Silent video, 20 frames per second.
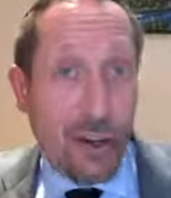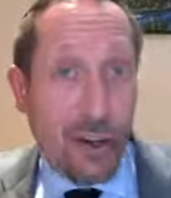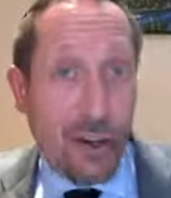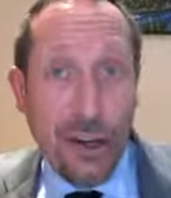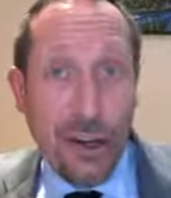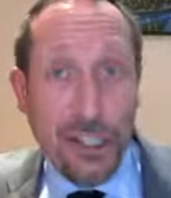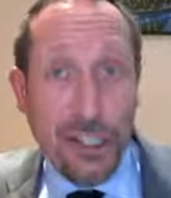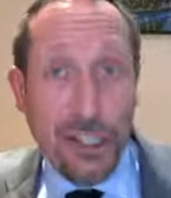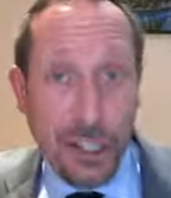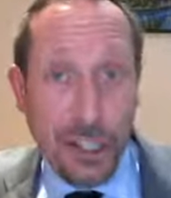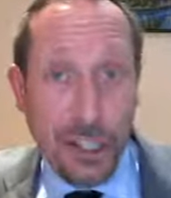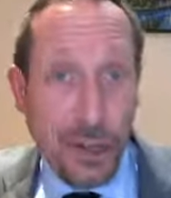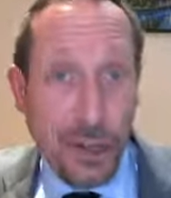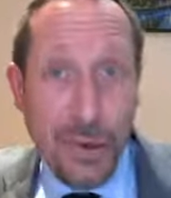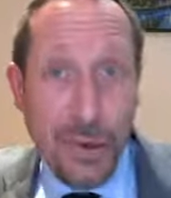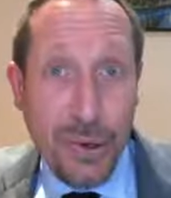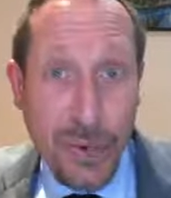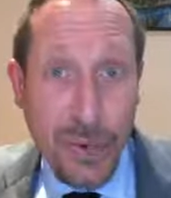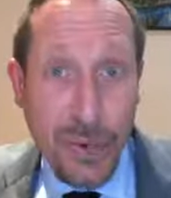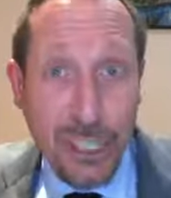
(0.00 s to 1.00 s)
according
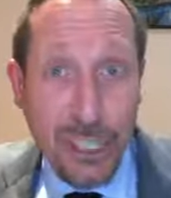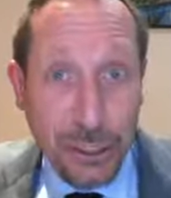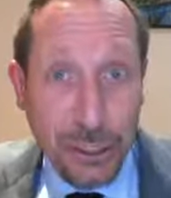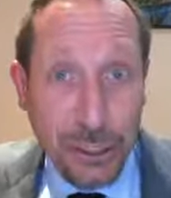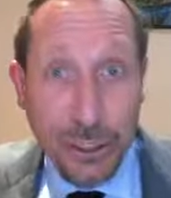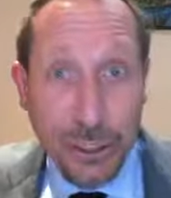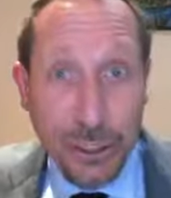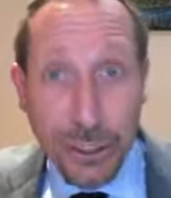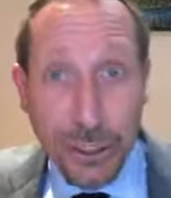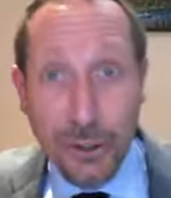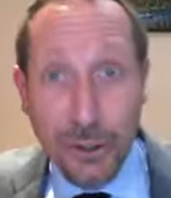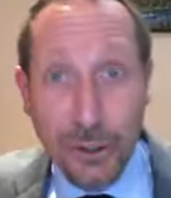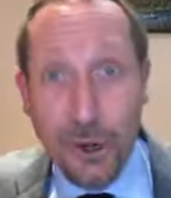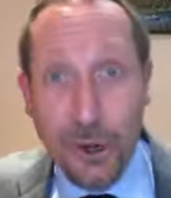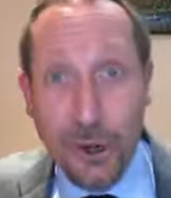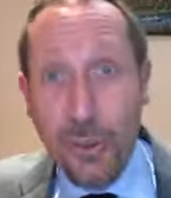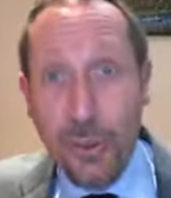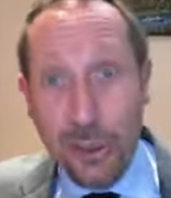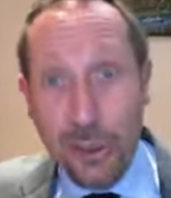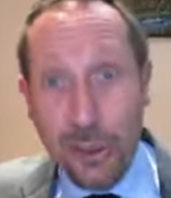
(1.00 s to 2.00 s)
to Jewish
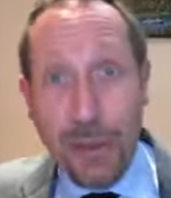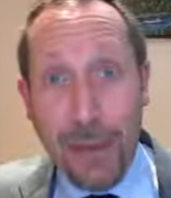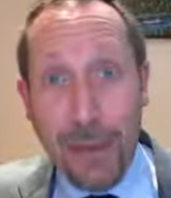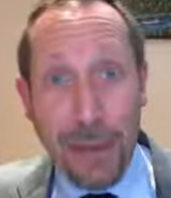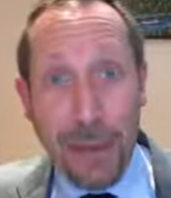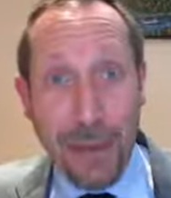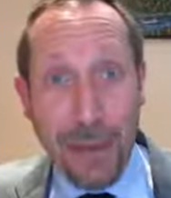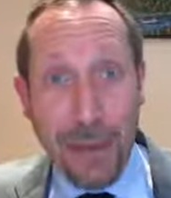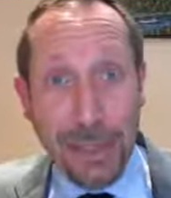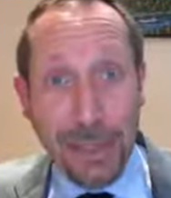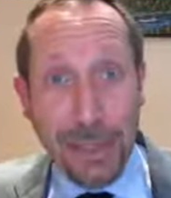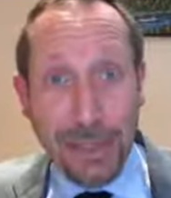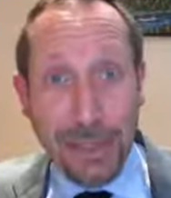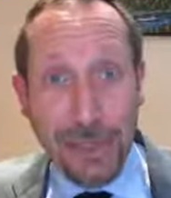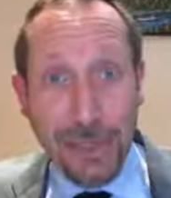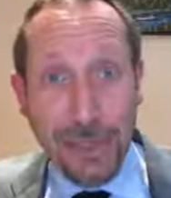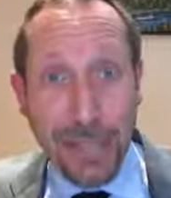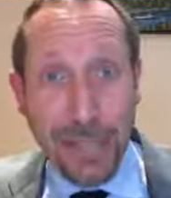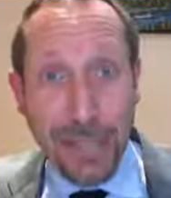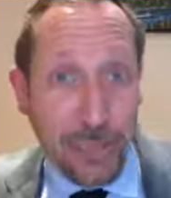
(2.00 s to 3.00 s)
law would not be
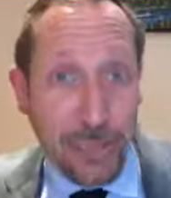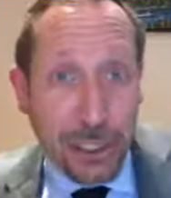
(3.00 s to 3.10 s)
permissible.